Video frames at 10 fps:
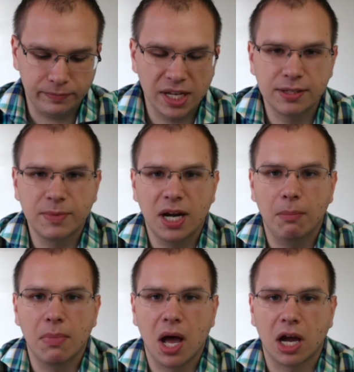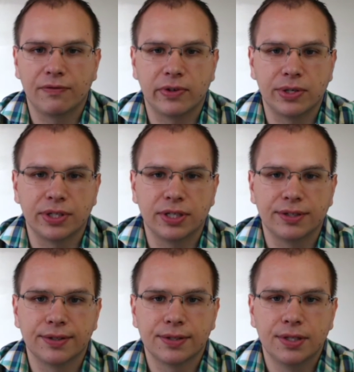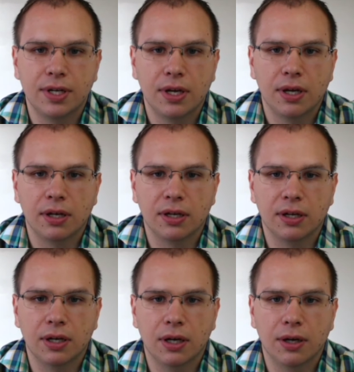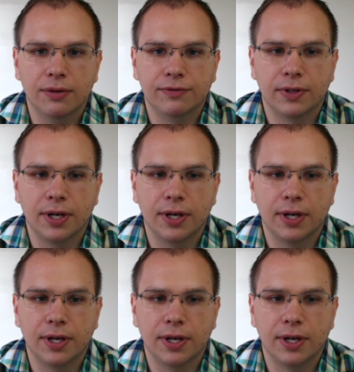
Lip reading: some kind of mock versions of